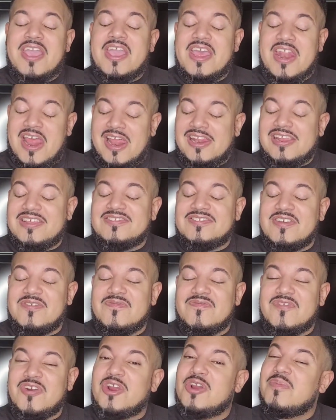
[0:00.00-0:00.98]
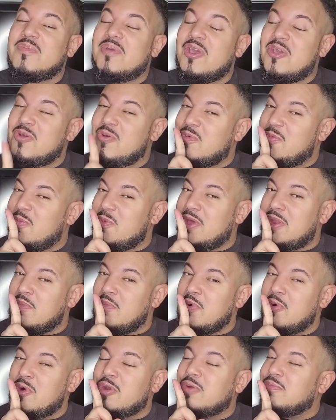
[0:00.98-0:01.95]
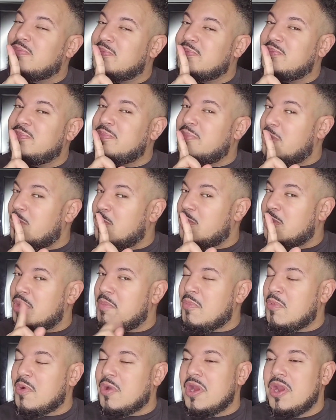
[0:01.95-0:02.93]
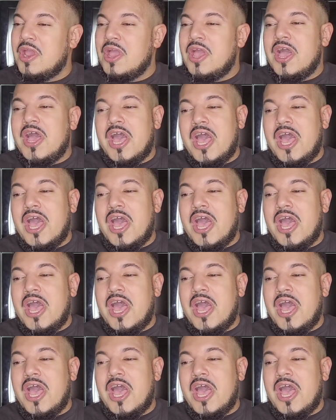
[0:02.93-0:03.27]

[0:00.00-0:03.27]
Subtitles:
I can at least confirm one more. One more.